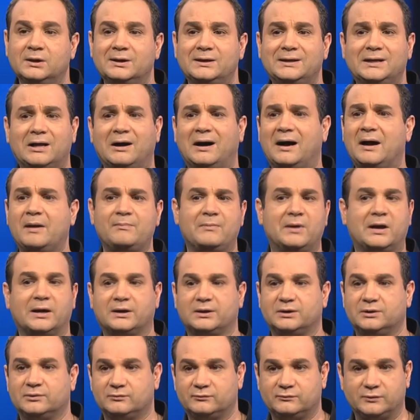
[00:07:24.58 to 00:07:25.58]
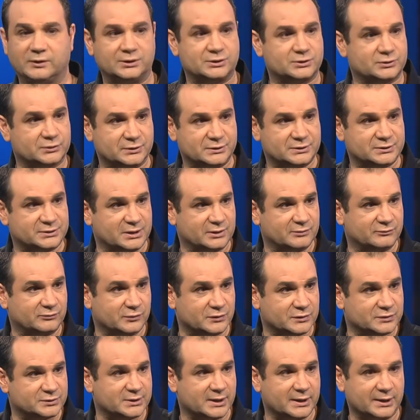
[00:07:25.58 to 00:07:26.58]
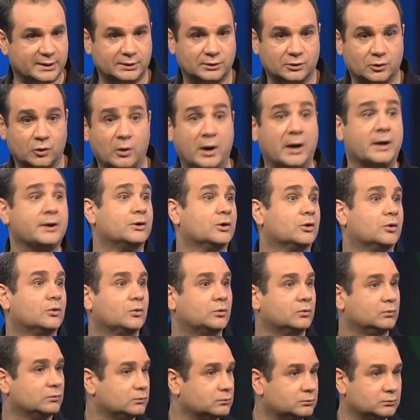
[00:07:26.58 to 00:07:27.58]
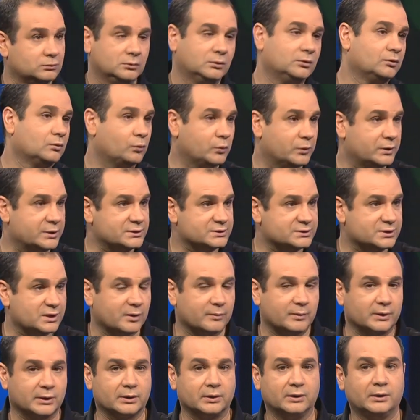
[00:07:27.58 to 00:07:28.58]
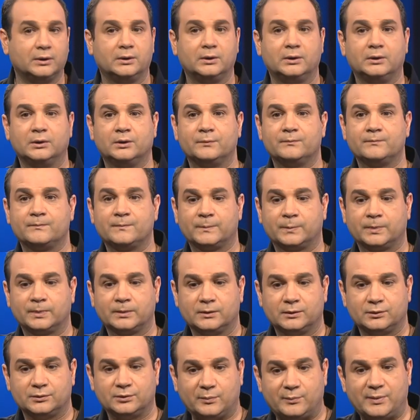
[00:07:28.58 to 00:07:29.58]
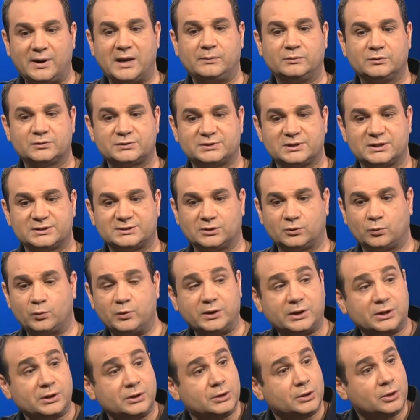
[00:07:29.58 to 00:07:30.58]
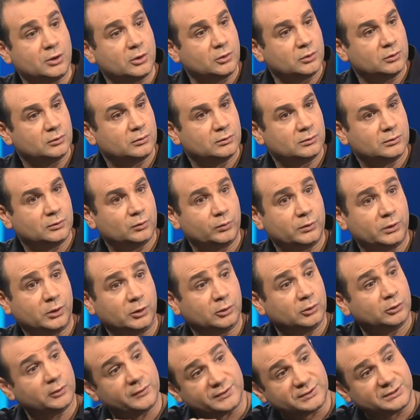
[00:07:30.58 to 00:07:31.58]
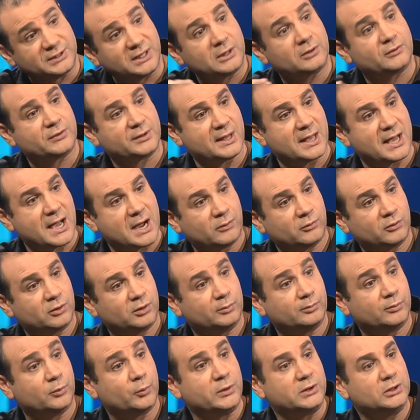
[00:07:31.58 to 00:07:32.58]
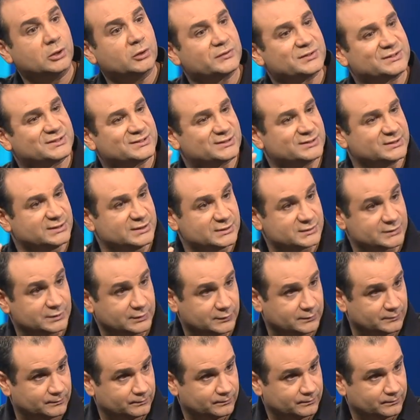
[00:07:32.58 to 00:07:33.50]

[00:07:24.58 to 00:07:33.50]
Now, I'm not going to venture to say for a second, oh, I know when he's coming. The Bible says that we can know, we don't know the day or the hour, but we know the season.